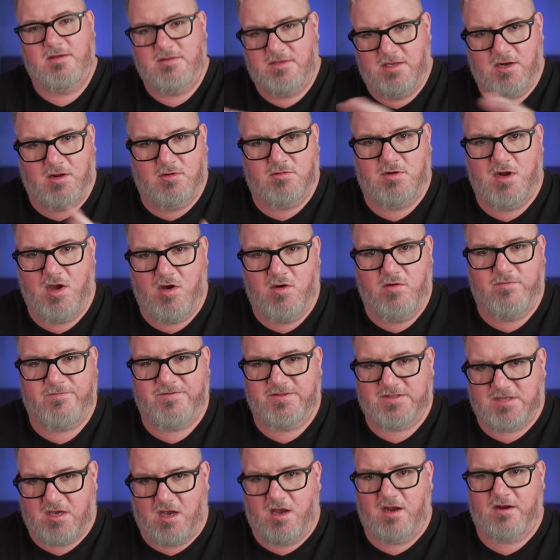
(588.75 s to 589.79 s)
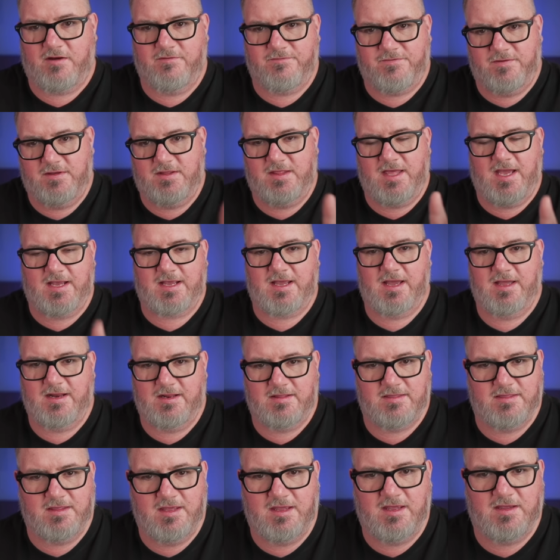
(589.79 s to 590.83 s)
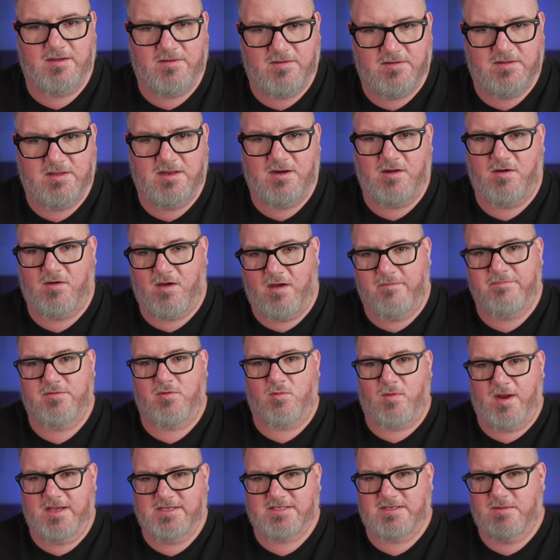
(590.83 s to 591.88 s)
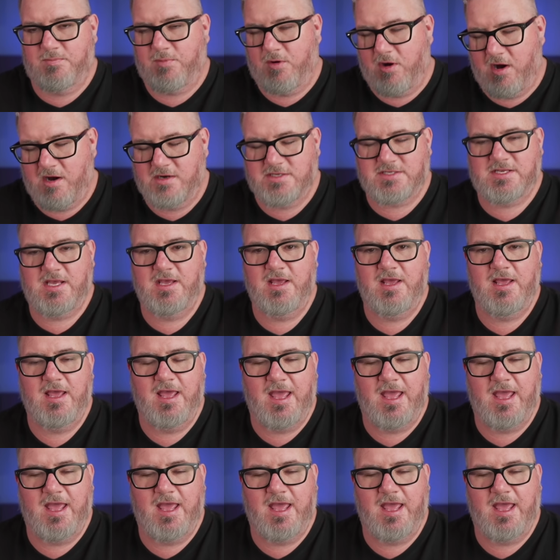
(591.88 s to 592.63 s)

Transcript: you know, no photography, that kind of thing, you know, of the racy parts.